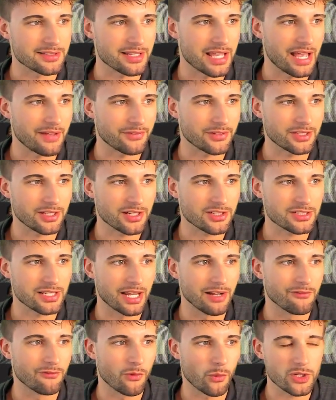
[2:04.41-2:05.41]
half a
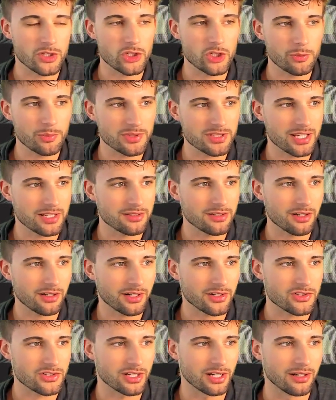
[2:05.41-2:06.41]
touchdown, 42%
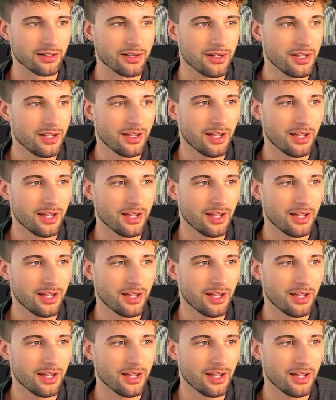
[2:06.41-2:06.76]
target share,